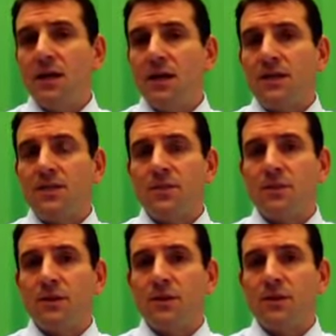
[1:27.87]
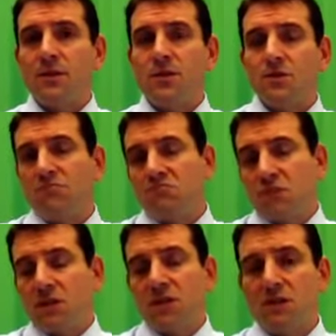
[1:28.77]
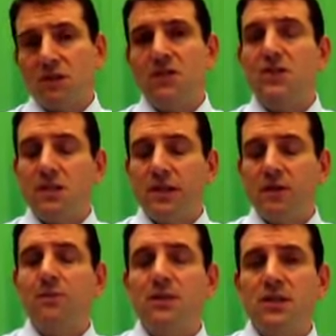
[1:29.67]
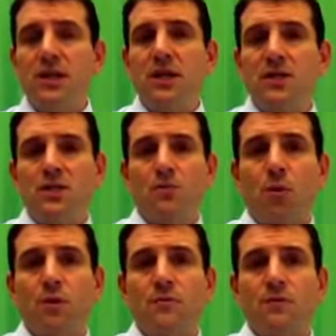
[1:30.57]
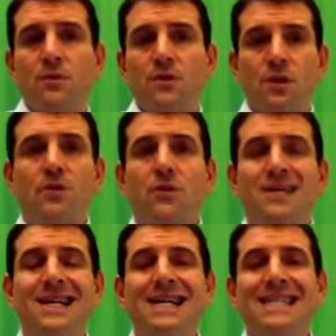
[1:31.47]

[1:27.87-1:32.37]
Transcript: he's going to be he'll be seeking his support from the Southern